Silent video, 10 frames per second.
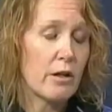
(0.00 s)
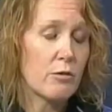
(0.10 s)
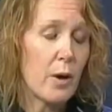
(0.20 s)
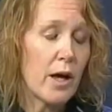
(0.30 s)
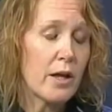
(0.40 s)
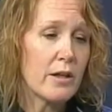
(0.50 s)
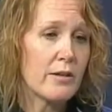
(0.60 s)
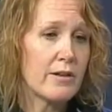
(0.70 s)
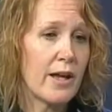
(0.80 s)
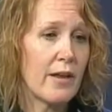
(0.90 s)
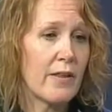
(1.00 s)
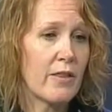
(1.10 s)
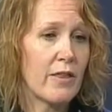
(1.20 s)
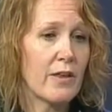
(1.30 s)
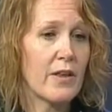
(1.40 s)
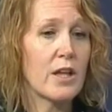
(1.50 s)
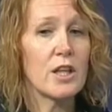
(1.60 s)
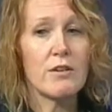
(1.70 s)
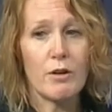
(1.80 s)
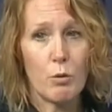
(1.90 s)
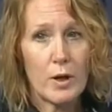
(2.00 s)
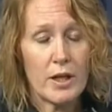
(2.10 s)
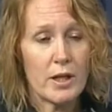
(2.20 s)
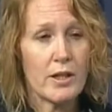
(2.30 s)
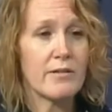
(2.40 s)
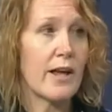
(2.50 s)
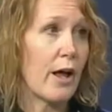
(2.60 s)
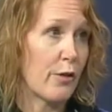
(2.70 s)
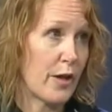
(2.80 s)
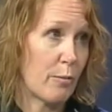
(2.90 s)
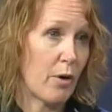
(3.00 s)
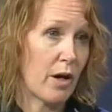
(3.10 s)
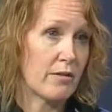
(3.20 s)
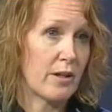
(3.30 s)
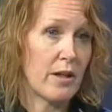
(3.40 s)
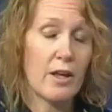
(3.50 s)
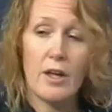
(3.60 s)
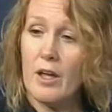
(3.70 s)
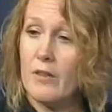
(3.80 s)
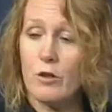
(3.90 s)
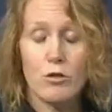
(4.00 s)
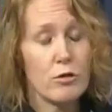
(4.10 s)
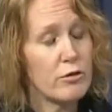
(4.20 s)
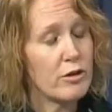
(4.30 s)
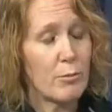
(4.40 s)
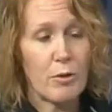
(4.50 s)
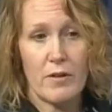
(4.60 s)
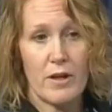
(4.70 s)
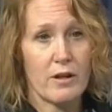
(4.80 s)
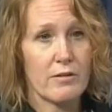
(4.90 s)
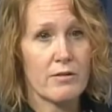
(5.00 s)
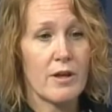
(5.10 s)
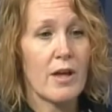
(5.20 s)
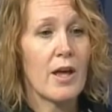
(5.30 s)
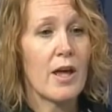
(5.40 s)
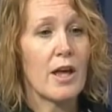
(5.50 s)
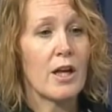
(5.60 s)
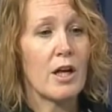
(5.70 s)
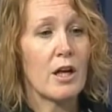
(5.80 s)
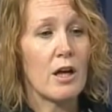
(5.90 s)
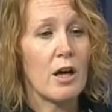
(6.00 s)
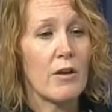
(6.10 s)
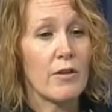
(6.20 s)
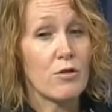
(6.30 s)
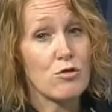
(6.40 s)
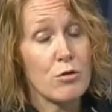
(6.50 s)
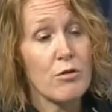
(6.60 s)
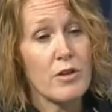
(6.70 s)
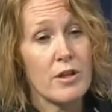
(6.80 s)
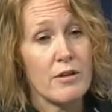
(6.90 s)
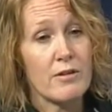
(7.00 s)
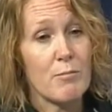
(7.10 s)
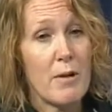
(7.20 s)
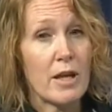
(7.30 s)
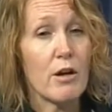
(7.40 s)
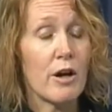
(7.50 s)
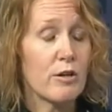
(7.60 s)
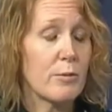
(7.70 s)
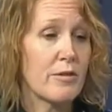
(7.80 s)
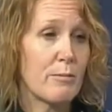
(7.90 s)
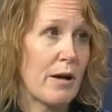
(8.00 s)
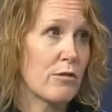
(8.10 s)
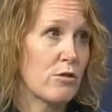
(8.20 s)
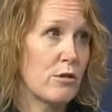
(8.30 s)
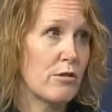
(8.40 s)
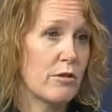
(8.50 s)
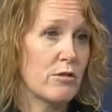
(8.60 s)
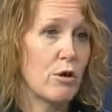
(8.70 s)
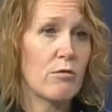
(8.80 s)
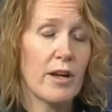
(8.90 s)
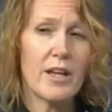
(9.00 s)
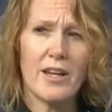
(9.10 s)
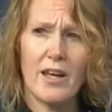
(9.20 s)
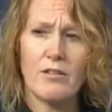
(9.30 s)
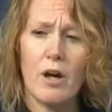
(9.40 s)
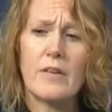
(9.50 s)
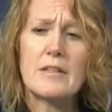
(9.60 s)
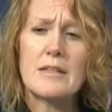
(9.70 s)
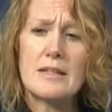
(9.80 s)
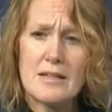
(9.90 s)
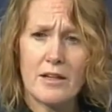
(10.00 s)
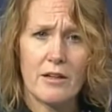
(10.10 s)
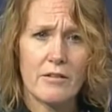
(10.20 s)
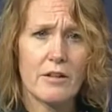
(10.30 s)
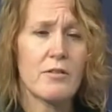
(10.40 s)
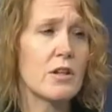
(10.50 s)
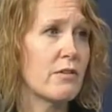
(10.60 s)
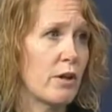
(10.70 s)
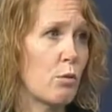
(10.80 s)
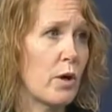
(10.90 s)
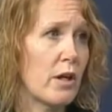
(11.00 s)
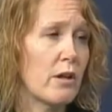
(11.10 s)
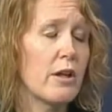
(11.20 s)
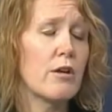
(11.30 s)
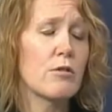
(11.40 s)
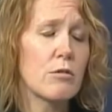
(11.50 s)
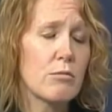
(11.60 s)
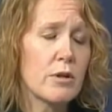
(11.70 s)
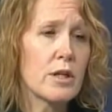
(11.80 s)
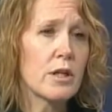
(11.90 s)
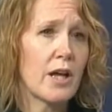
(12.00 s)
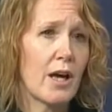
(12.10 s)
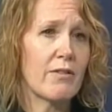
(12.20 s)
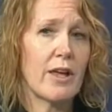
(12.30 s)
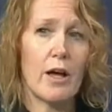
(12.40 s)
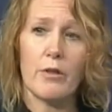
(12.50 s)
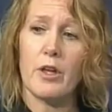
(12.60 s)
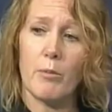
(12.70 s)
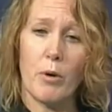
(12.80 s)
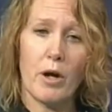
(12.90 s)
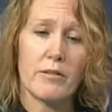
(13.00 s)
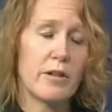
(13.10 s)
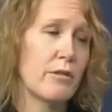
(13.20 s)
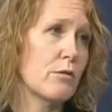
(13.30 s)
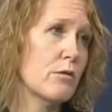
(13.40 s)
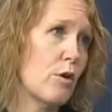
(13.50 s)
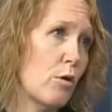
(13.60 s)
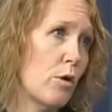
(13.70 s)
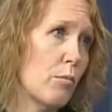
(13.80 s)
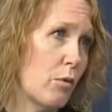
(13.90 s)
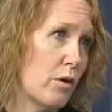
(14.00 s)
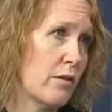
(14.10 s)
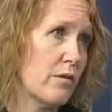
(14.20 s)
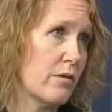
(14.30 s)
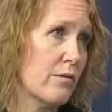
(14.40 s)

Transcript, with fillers: as well is that they think that a living will is a healthcare proxy, and they're two separate things. And the truth is that many hospitals in Massachusetts don't recognize all the details of a living will. So really having a healthcare proxy is so important.